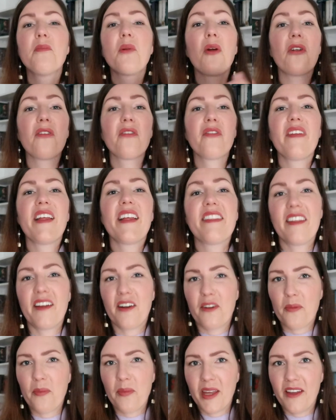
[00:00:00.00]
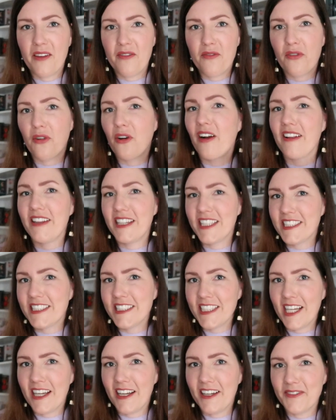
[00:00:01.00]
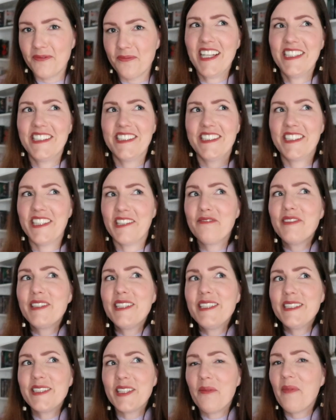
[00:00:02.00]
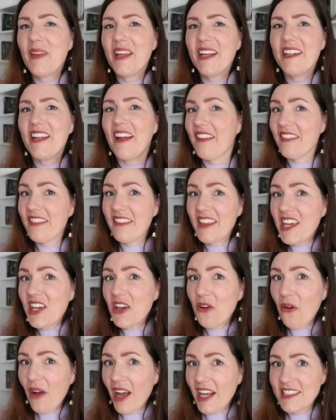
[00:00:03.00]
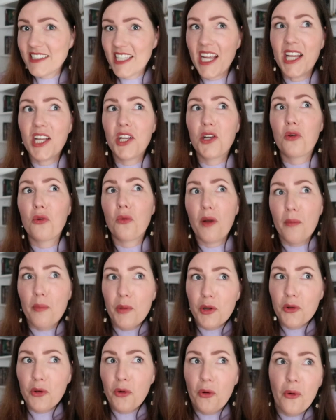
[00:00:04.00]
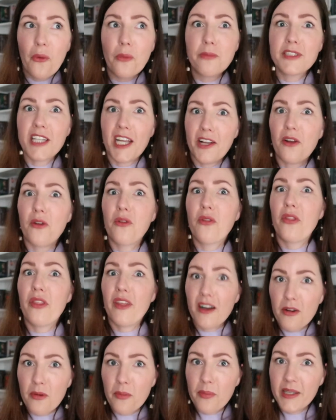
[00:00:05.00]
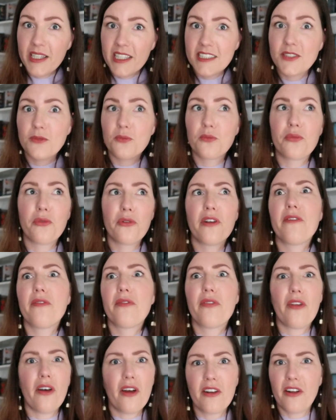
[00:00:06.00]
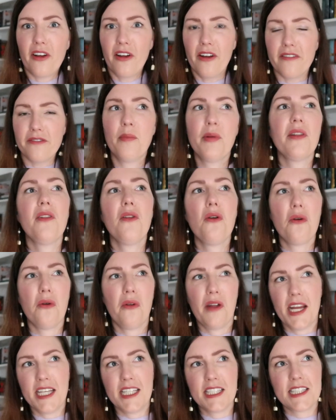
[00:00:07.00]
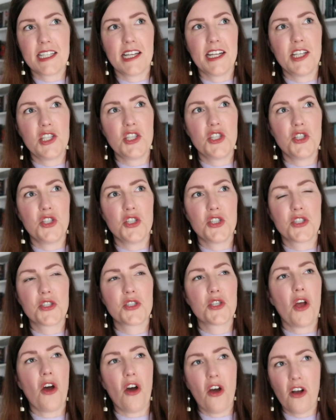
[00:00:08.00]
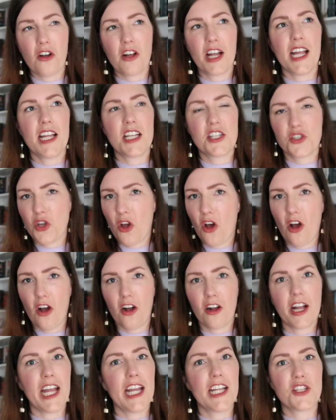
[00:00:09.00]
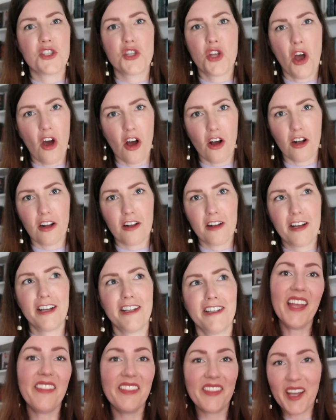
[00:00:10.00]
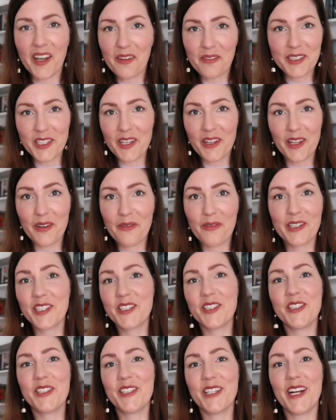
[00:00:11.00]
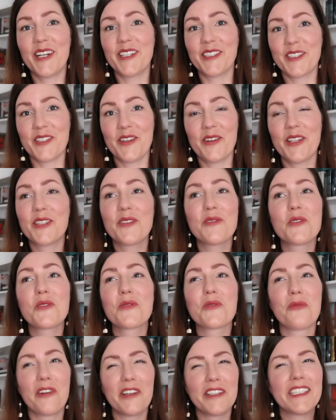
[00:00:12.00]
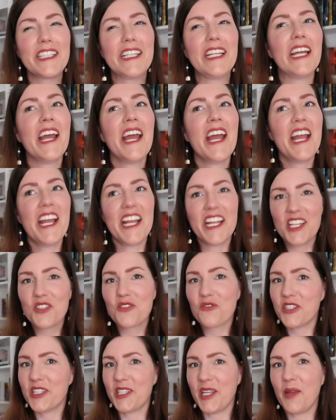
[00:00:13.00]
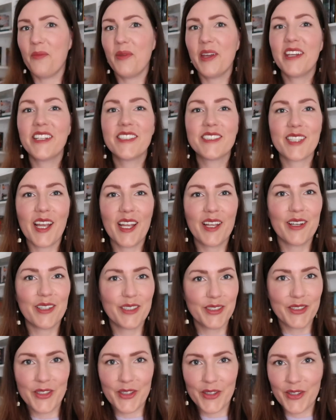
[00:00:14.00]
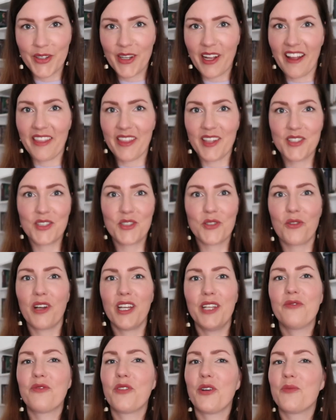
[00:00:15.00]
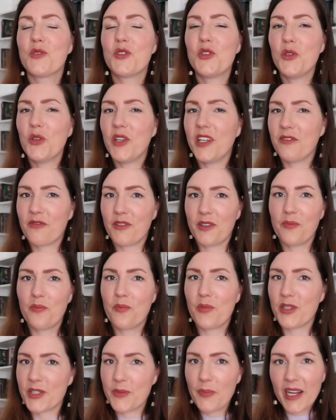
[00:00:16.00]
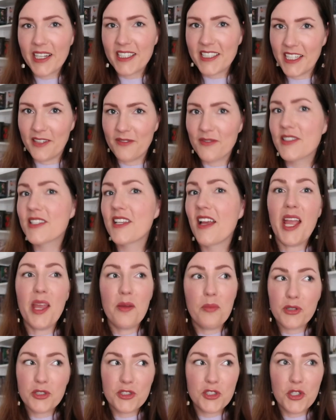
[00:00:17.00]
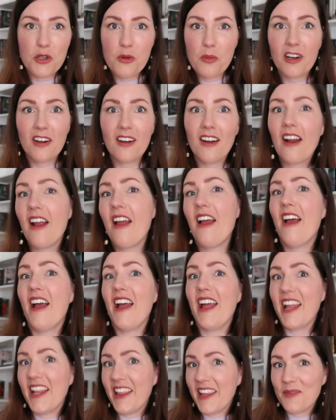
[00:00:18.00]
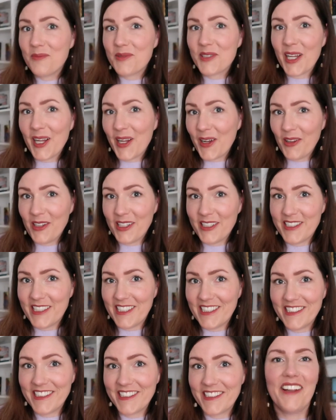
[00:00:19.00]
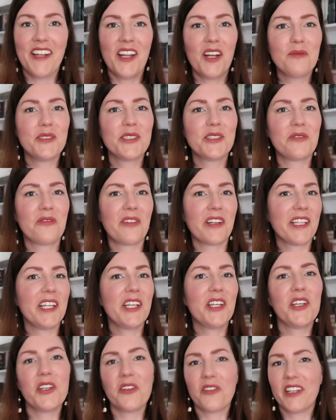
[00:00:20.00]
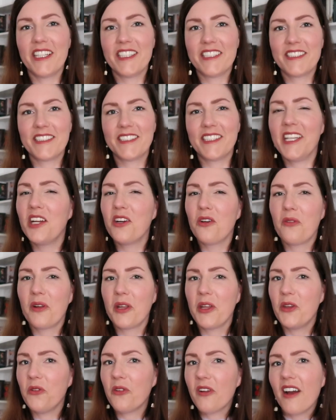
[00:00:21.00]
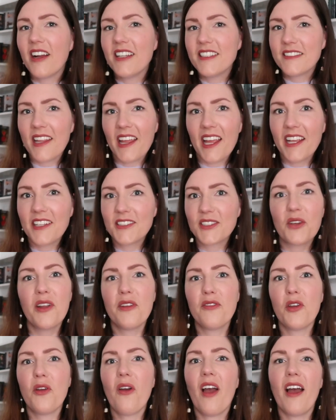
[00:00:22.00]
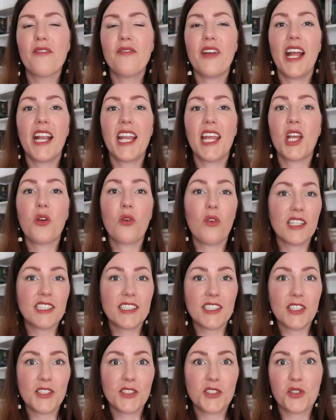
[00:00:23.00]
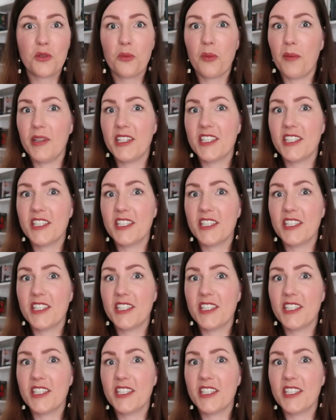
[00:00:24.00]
perfect therapy for Alicia. And definitely something that Theo, as a criminal psychotherapist, would have thought of. But no, he decided to just talk and talk and talk. And that was all I wanted to share. So this was really interesting because I got to look at the story from two different perspectives. A booktuber and a psychologist. And I'm just really curious to hear what you guys think. So if you have any questions or maybe